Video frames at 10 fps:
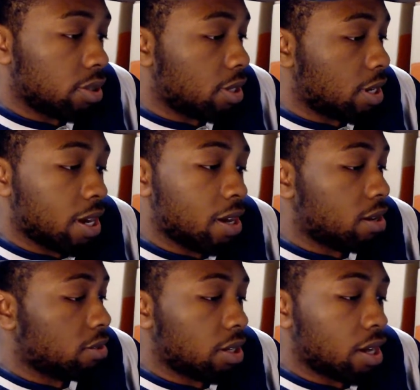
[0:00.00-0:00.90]

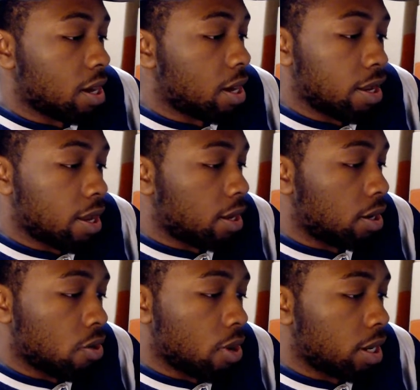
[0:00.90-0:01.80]
had
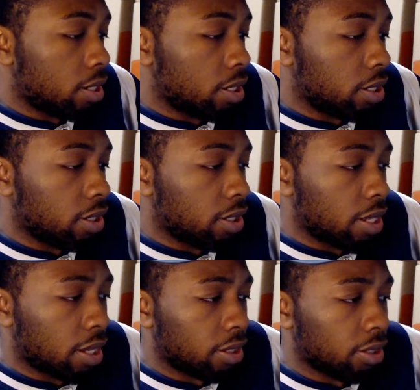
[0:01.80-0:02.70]
no idea that
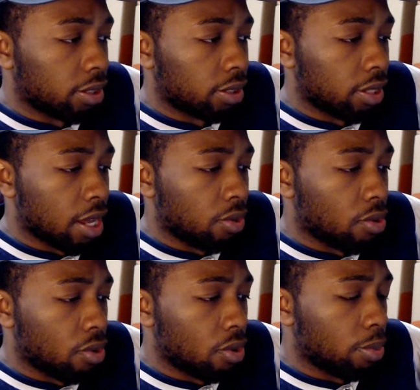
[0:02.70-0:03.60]
they could look that
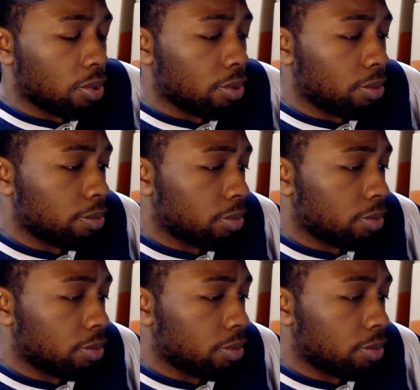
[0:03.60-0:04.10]
horrible,